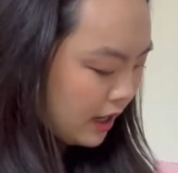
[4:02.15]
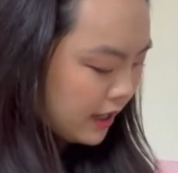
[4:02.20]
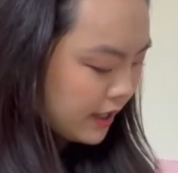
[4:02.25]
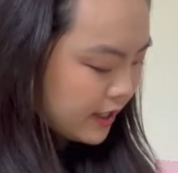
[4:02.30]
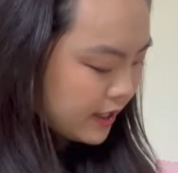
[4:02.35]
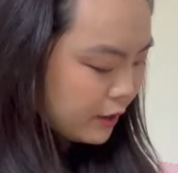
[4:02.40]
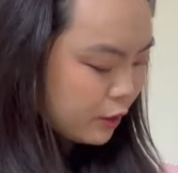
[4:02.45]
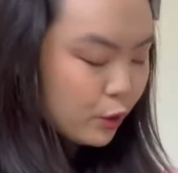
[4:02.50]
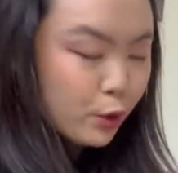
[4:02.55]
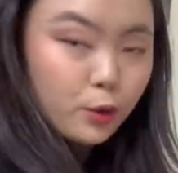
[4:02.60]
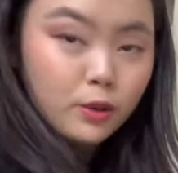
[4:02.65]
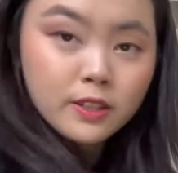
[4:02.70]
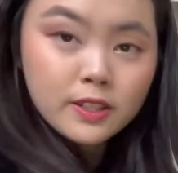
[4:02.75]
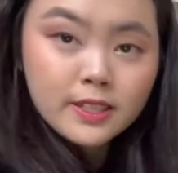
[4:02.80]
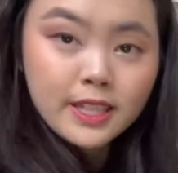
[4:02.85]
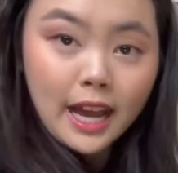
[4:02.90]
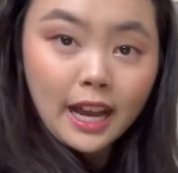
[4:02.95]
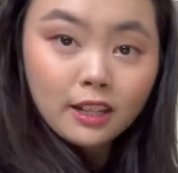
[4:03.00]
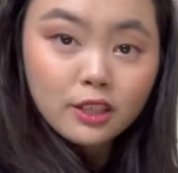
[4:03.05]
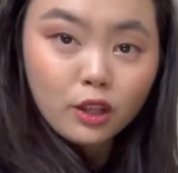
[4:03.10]
it's 2
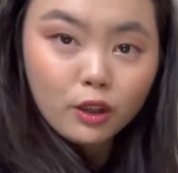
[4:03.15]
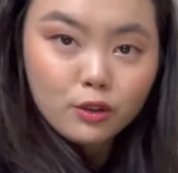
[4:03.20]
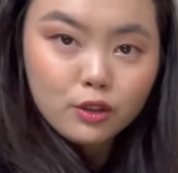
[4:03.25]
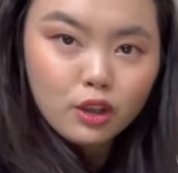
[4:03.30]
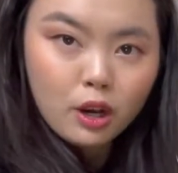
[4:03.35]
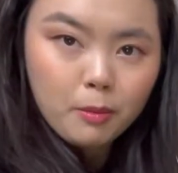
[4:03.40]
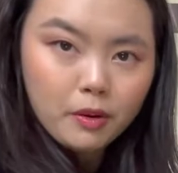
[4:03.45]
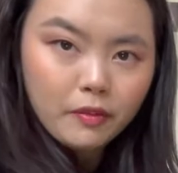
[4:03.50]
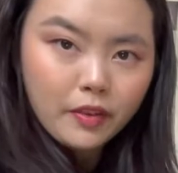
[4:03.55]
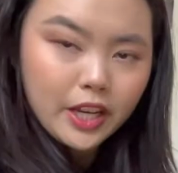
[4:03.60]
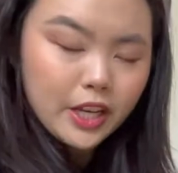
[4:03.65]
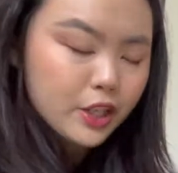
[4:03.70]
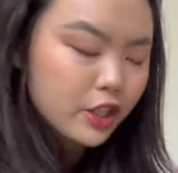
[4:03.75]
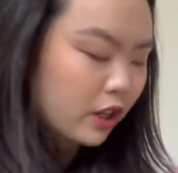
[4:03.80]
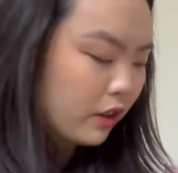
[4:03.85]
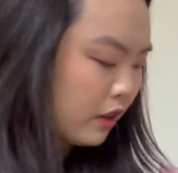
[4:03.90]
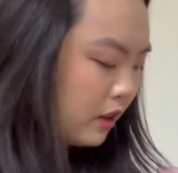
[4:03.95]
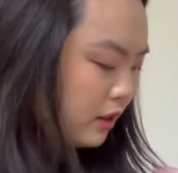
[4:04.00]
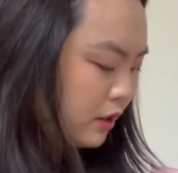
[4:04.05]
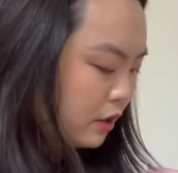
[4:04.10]
stacked on top each
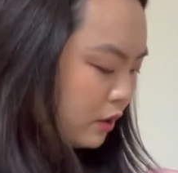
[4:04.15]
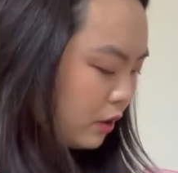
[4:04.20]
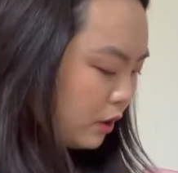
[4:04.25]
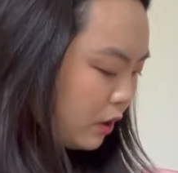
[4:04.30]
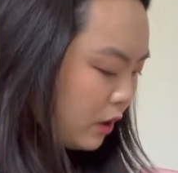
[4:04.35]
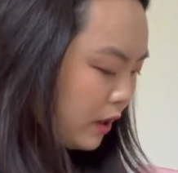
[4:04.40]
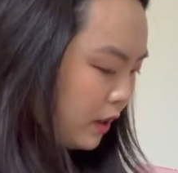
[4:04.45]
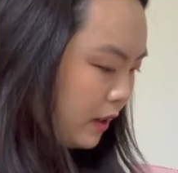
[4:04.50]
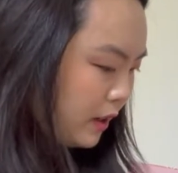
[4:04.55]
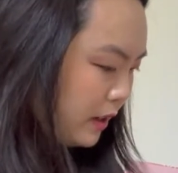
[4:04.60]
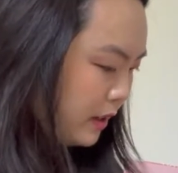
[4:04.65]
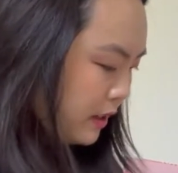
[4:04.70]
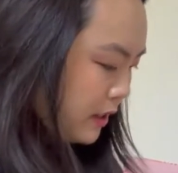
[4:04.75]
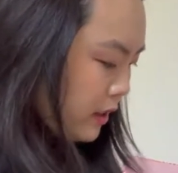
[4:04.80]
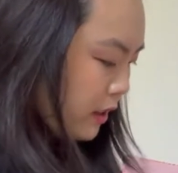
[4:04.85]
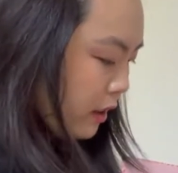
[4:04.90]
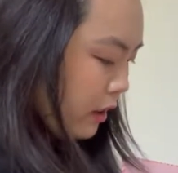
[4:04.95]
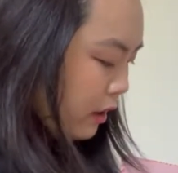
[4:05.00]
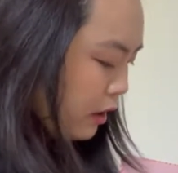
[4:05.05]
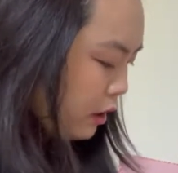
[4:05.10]
other, so
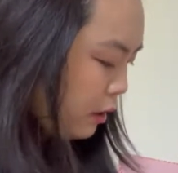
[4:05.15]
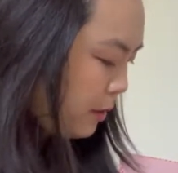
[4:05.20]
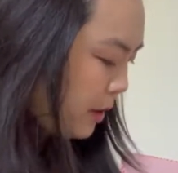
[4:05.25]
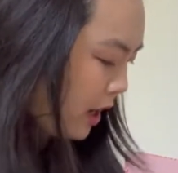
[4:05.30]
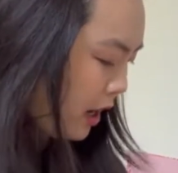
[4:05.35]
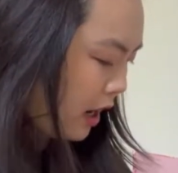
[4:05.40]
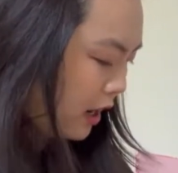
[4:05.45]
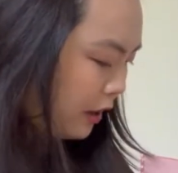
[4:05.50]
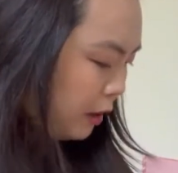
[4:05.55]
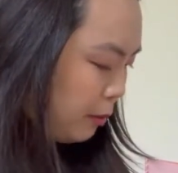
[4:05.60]
it's a little bit hard.